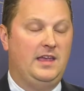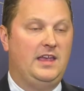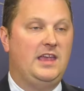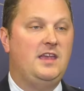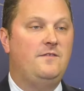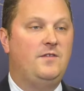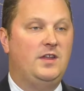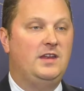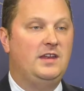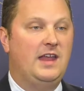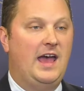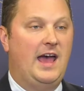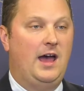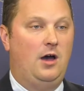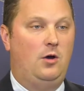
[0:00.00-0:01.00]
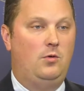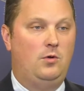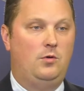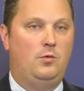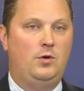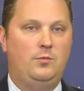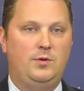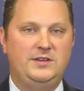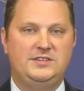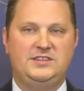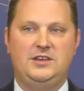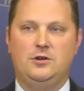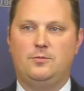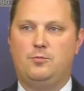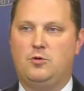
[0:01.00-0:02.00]
Even now, when we
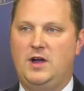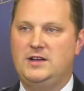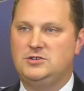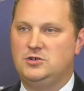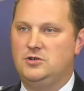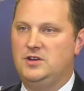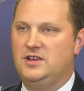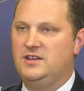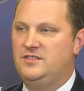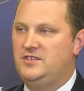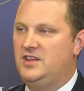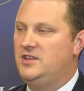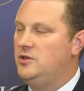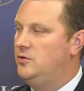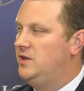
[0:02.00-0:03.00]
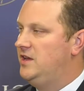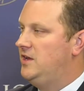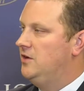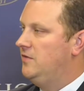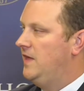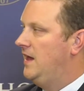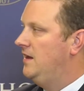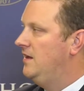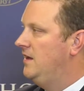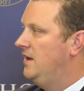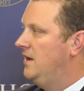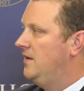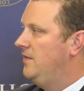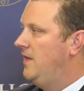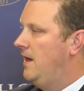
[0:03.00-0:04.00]
see her pressure to continue to hear
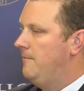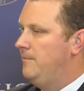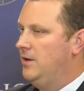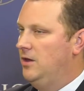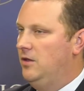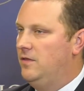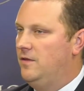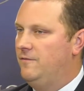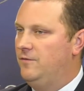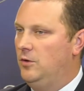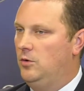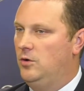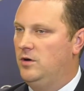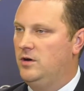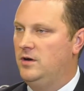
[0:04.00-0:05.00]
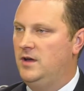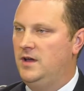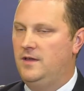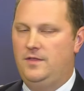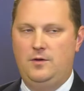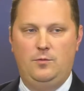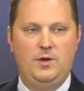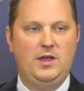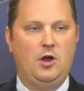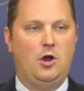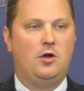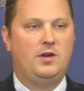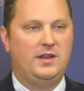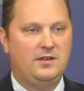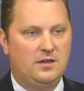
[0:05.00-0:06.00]
that bill on the floor that we
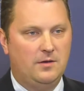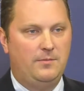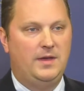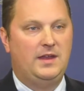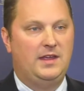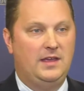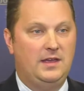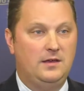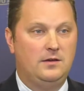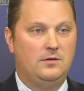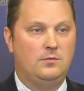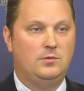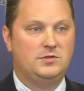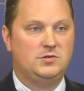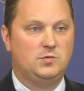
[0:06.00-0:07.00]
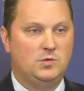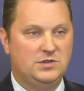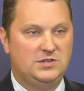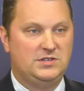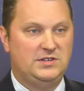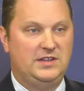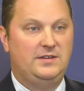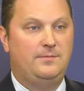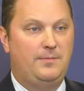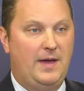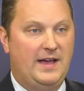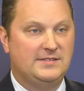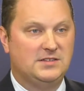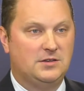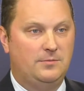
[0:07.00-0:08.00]
heard in committee, which didn't
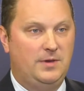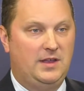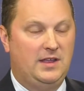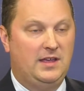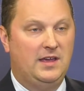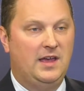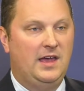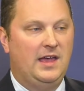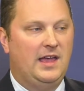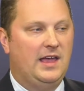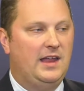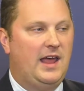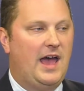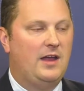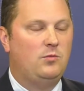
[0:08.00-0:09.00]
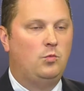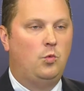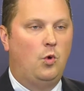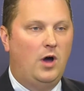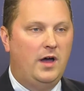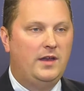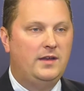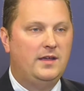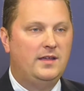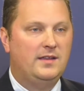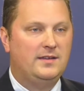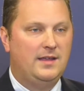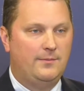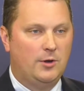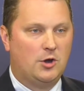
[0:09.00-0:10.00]
pass committee, it had 1
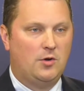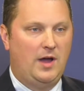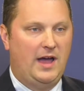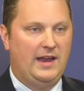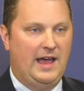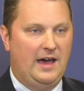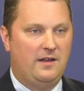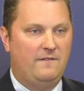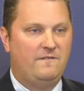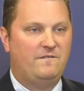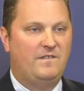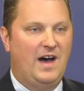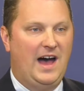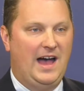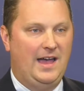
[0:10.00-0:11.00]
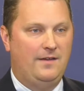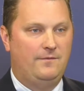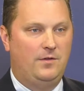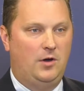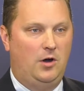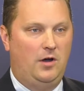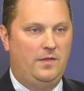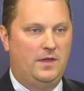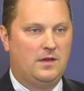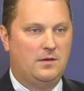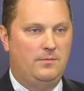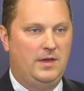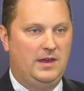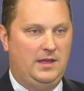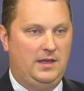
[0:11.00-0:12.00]
Democrat out of 5 on the
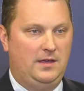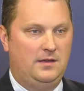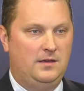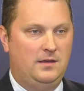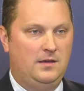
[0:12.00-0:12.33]
committee.